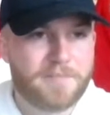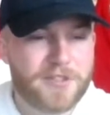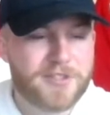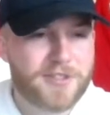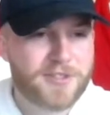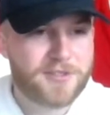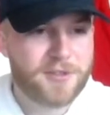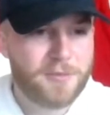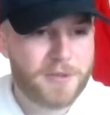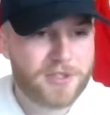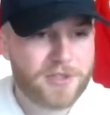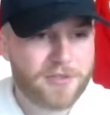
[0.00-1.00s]
Is this the new
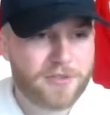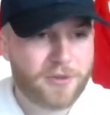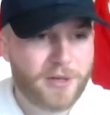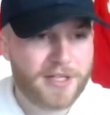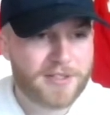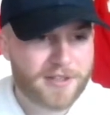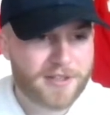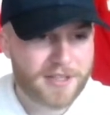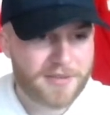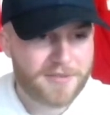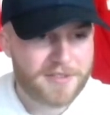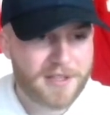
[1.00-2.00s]
pitcher for the White Sox? I
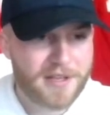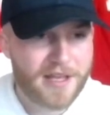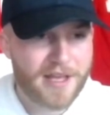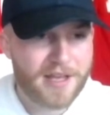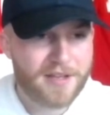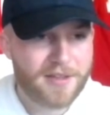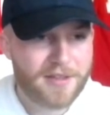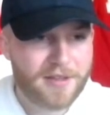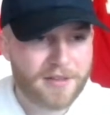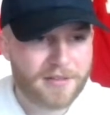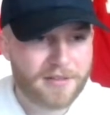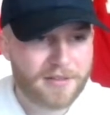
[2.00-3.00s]
haven't seen anything.